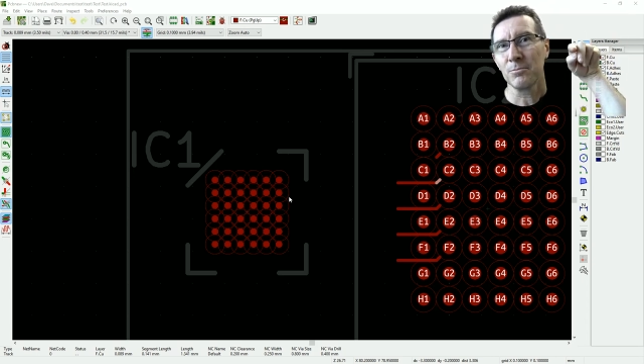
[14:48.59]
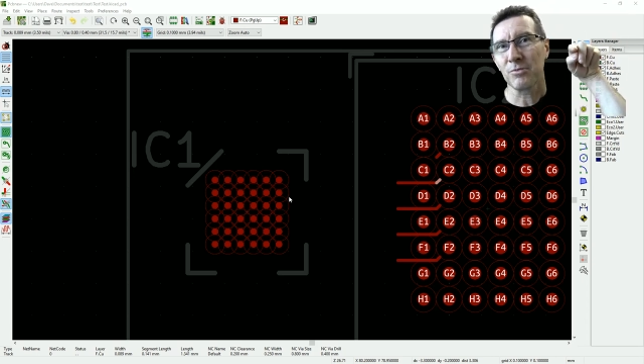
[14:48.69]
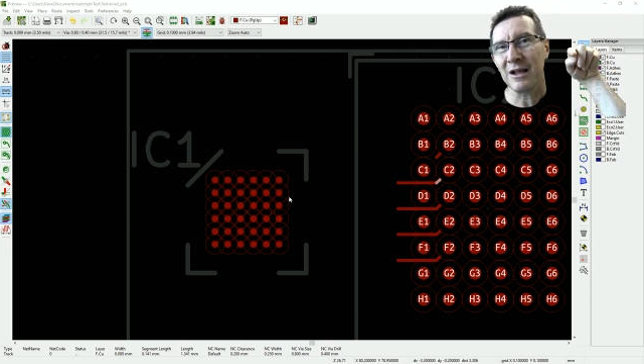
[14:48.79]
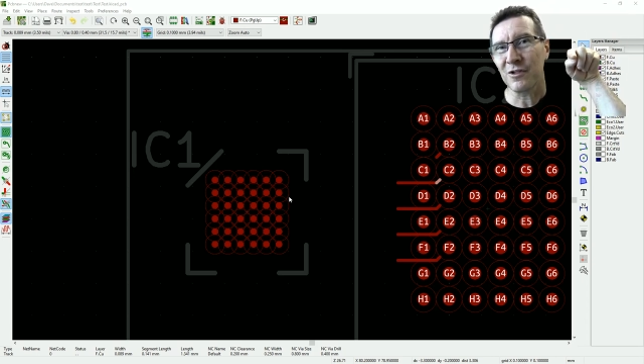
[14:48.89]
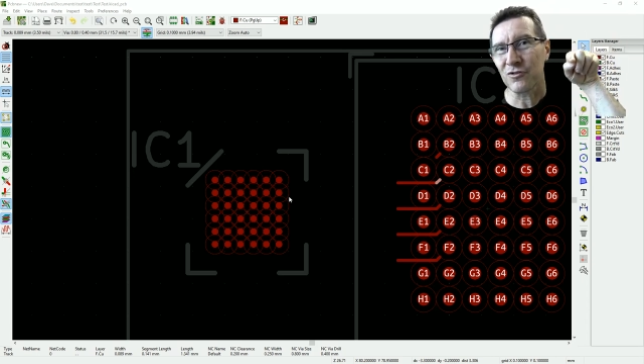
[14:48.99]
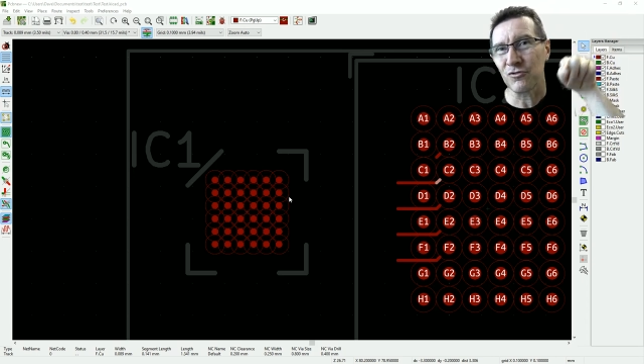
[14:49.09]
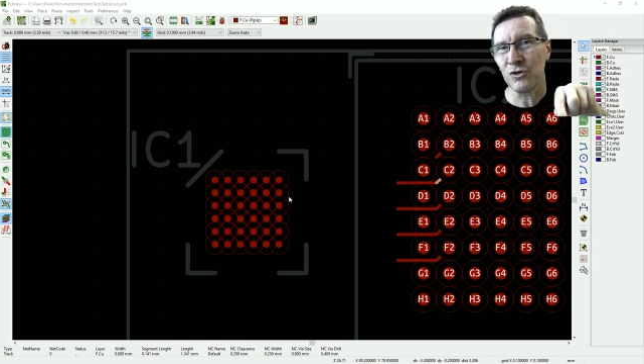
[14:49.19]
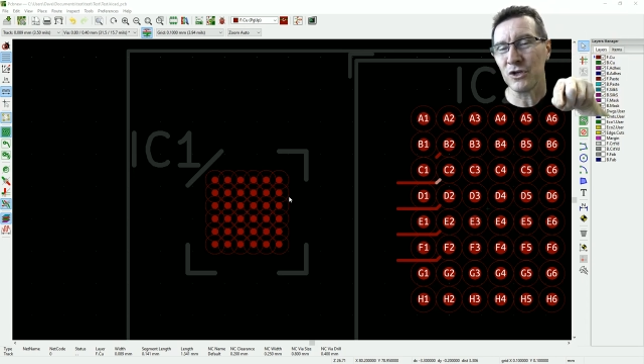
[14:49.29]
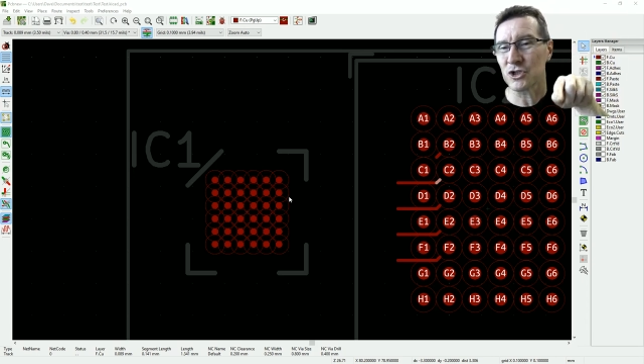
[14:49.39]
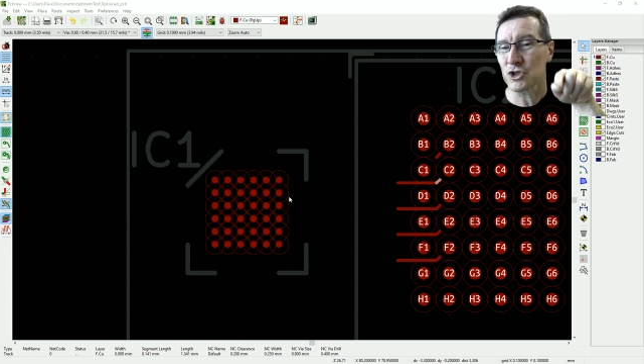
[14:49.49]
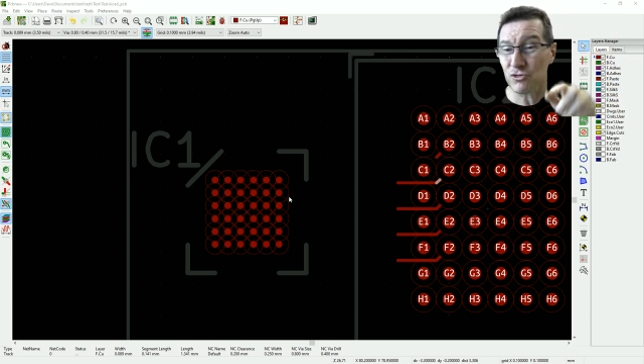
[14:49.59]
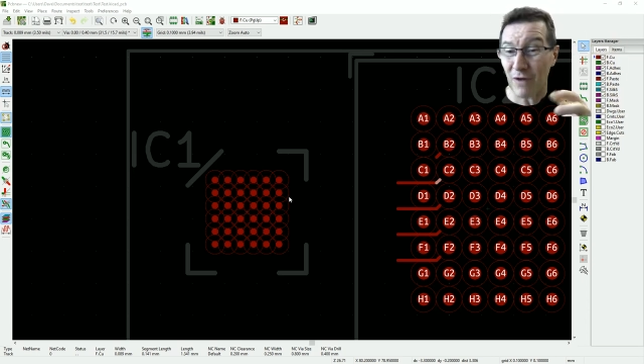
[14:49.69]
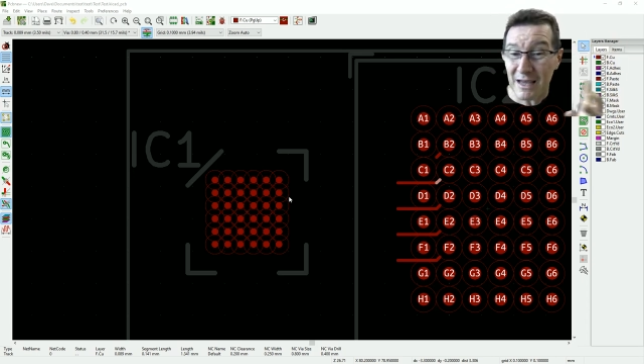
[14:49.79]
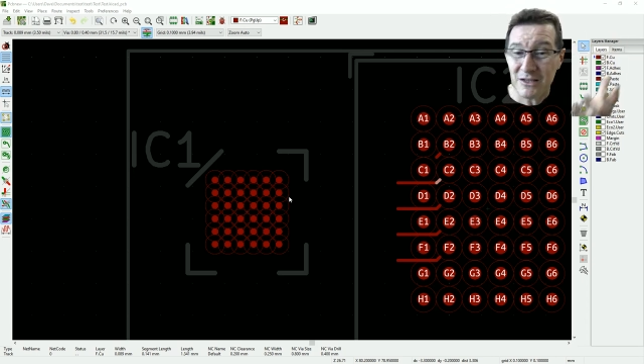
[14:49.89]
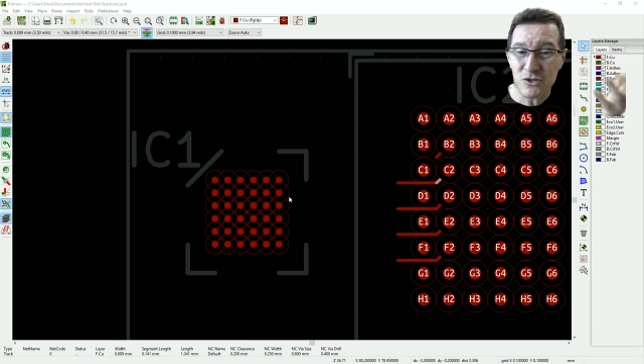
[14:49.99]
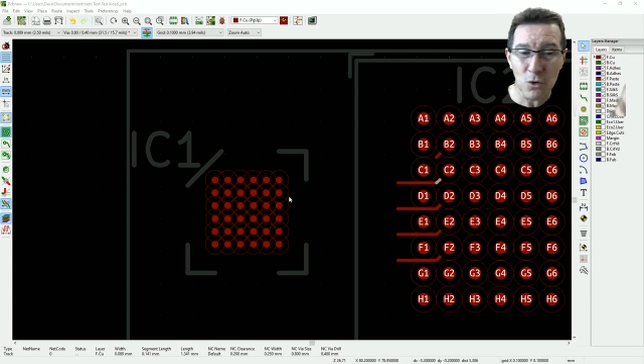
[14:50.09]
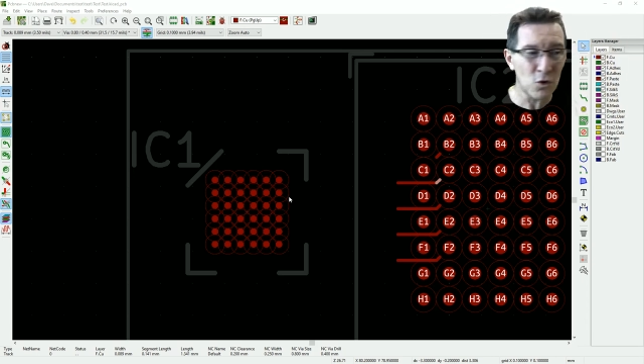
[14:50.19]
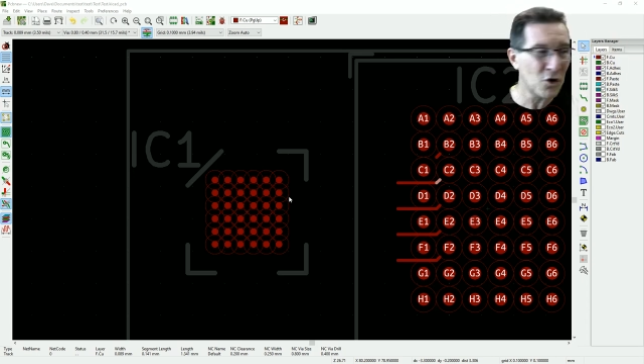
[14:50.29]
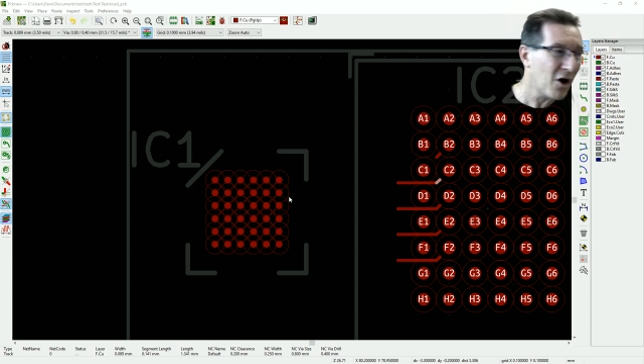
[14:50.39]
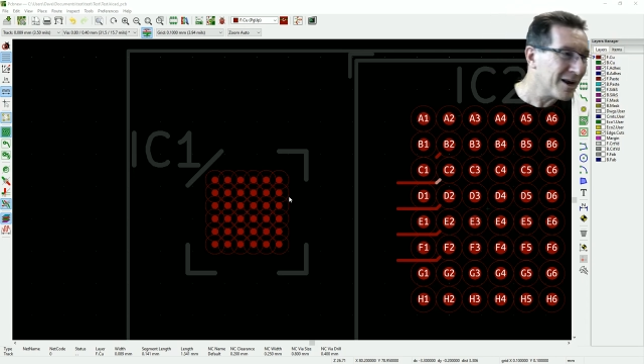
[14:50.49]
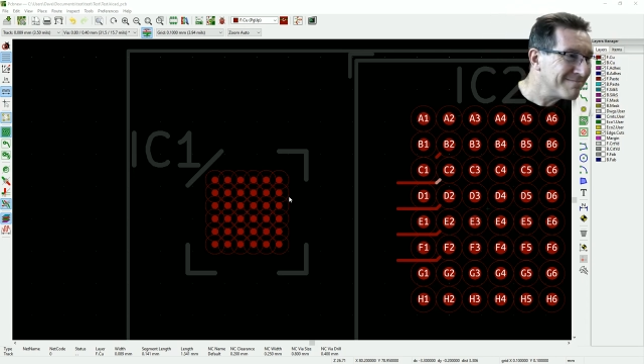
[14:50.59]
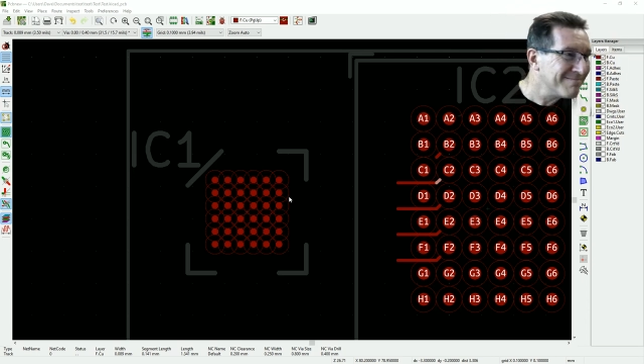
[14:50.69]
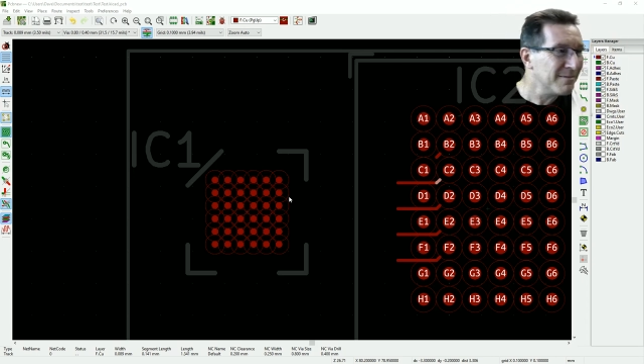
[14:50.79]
break through your trace or not